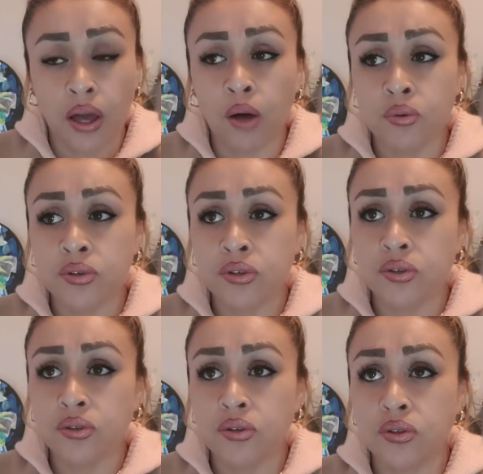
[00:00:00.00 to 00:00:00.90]
I
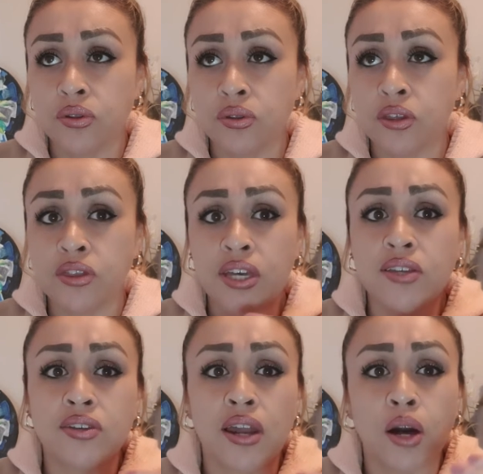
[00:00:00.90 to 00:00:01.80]
was, the
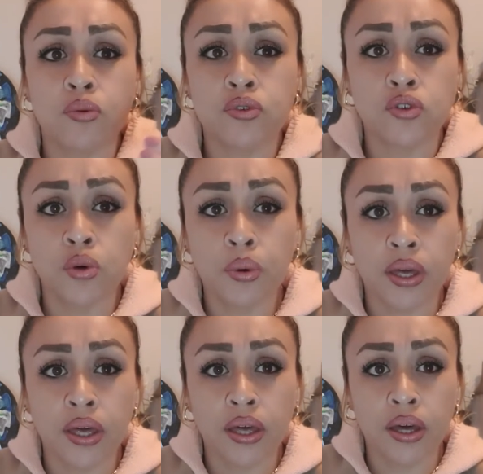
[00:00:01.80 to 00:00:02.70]
things that I was
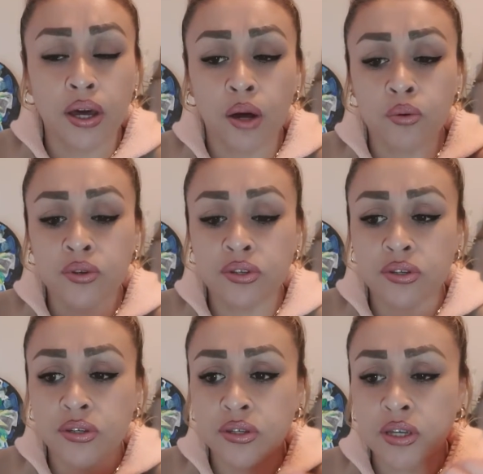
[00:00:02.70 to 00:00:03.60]
doing, I
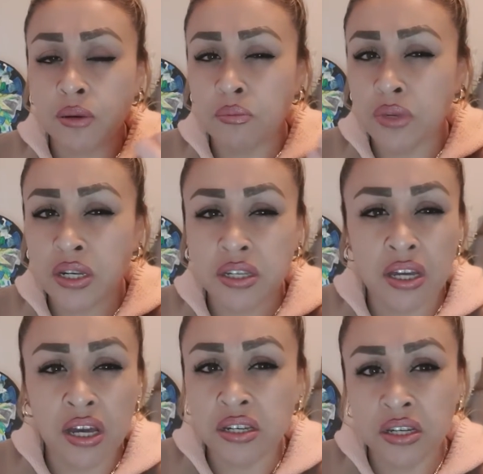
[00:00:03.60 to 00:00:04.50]
was in, in
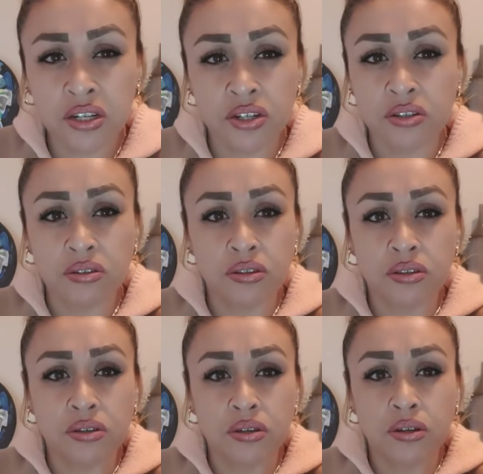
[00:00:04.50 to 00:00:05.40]

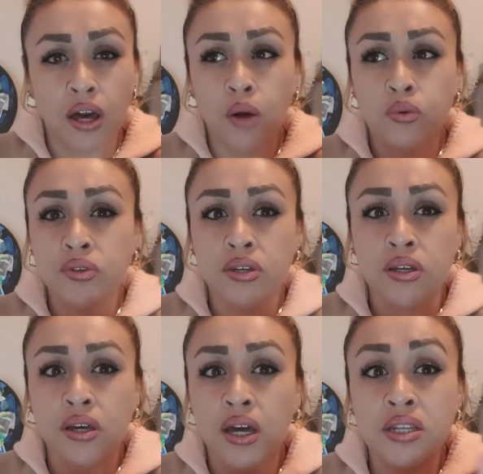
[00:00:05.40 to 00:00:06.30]
addictions. I was
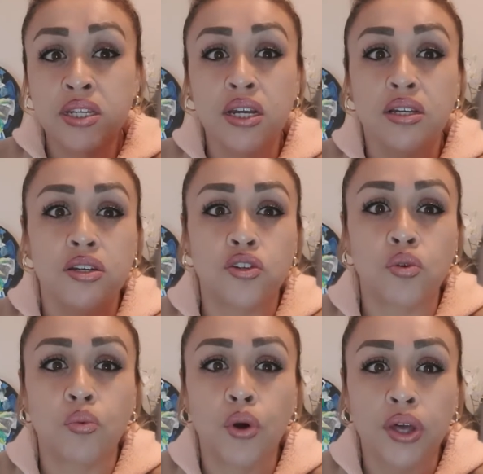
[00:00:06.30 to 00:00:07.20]
addicted
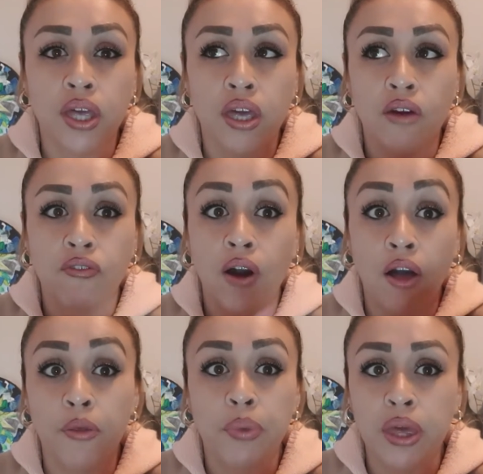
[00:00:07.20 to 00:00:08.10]
to working for
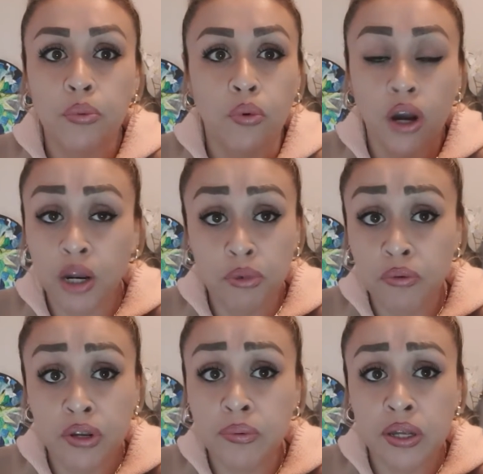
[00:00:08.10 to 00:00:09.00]
other people. I'm going to be
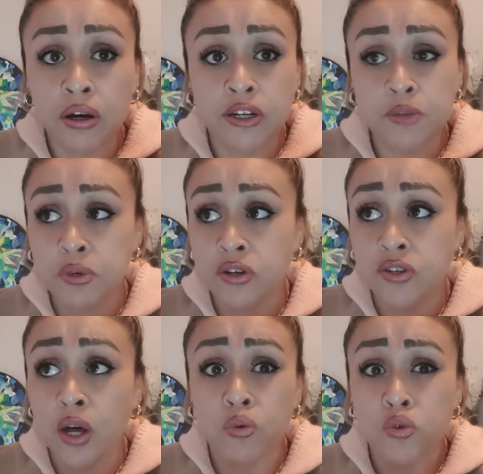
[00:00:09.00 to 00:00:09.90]
really, really honest because
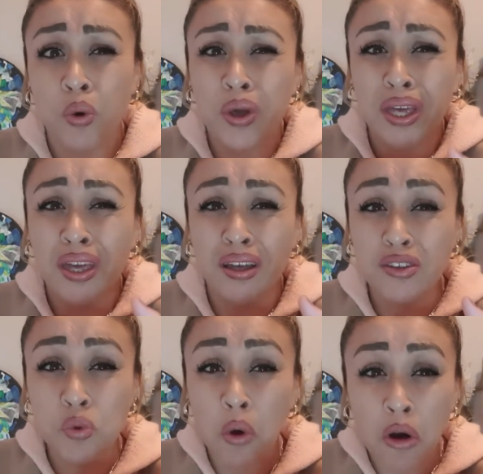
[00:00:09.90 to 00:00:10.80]
I was
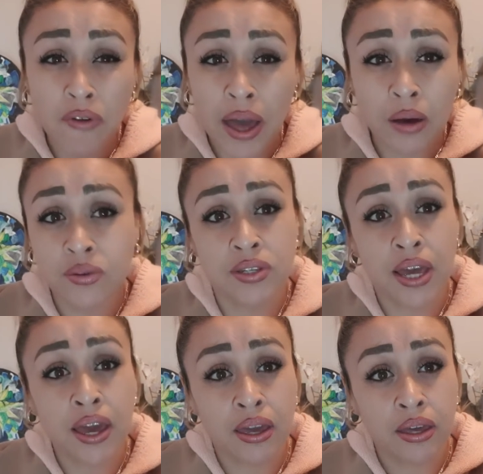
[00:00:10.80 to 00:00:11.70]
working 12 hours a
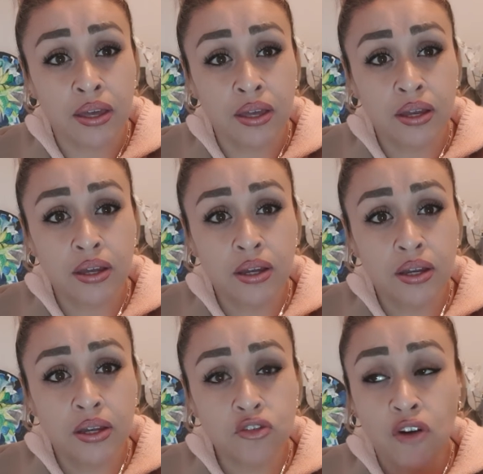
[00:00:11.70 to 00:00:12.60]
day
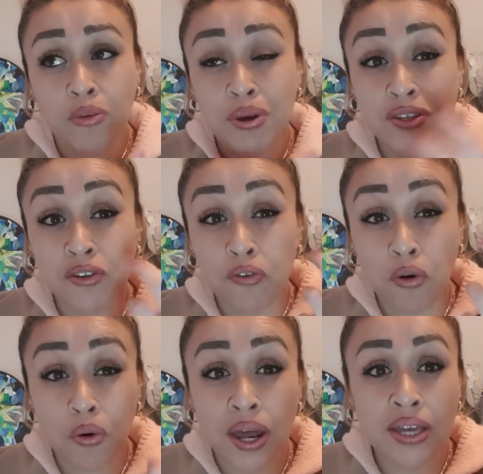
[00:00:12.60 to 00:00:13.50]
driving myself
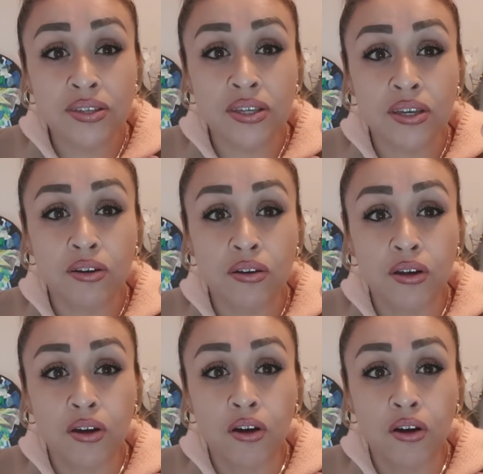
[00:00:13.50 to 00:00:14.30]
crazy